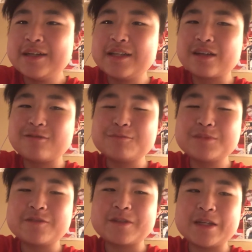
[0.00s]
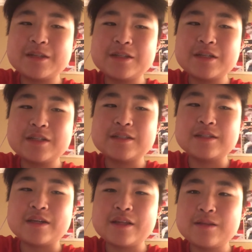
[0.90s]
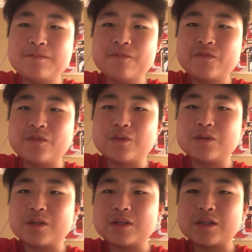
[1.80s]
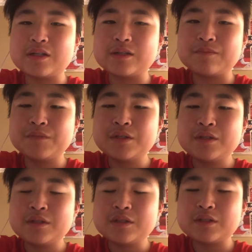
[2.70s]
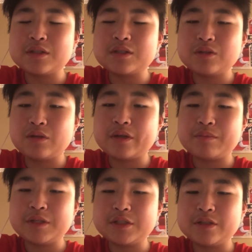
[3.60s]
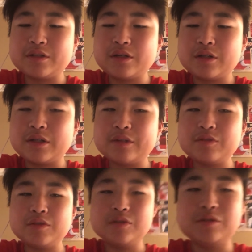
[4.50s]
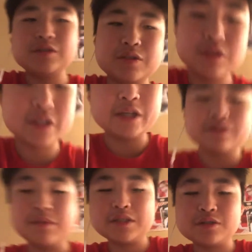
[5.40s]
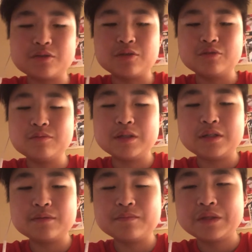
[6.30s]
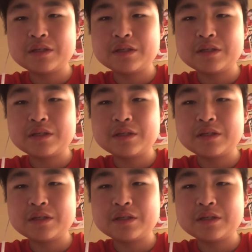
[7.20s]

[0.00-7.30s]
The government of Canada has denied them for basically they're not allowed to use their stadium as their home,